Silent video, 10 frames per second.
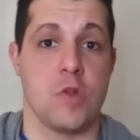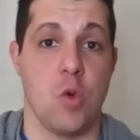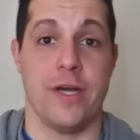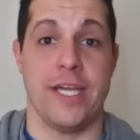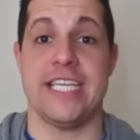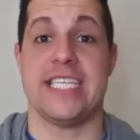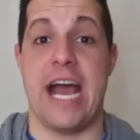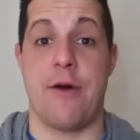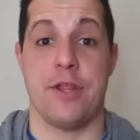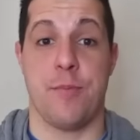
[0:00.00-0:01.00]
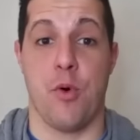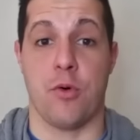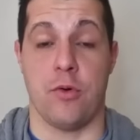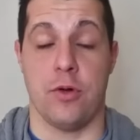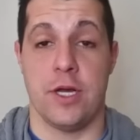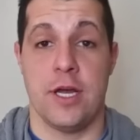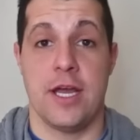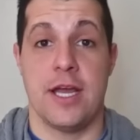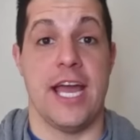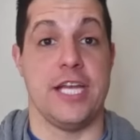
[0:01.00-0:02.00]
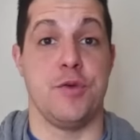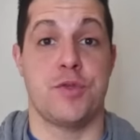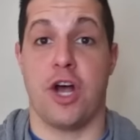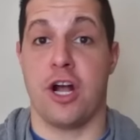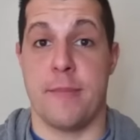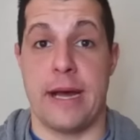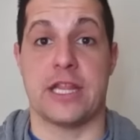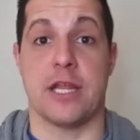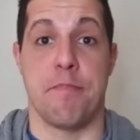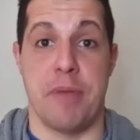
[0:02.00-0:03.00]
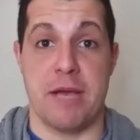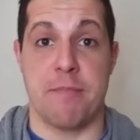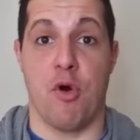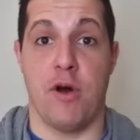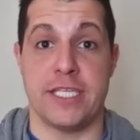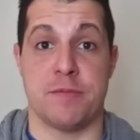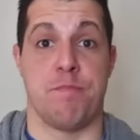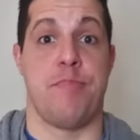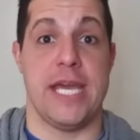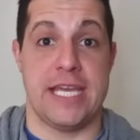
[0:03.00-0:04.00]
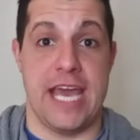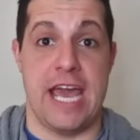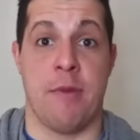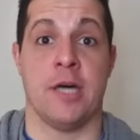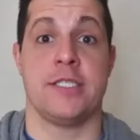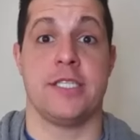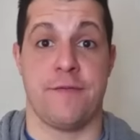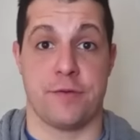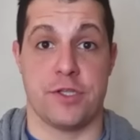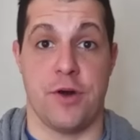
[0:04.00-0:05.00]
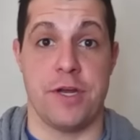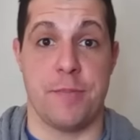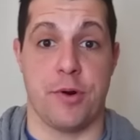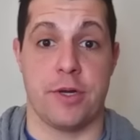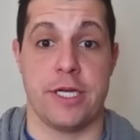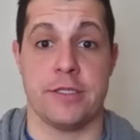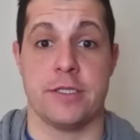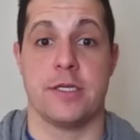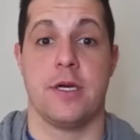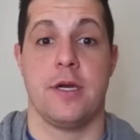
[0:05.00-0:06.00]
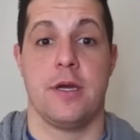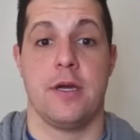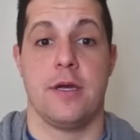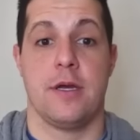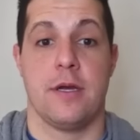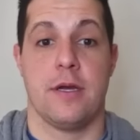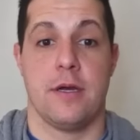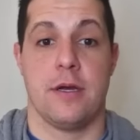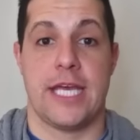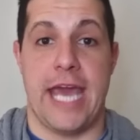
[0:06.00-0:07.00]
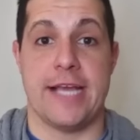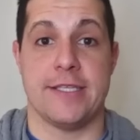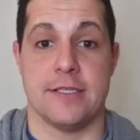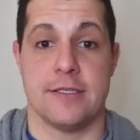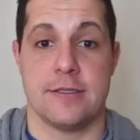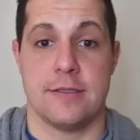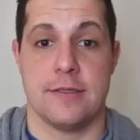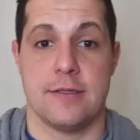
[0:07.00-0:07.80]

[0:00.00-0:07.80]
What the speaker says: Well, he is now in the portal. And you talk about the big boys, big game hunting for Tony Perkins. Kansas,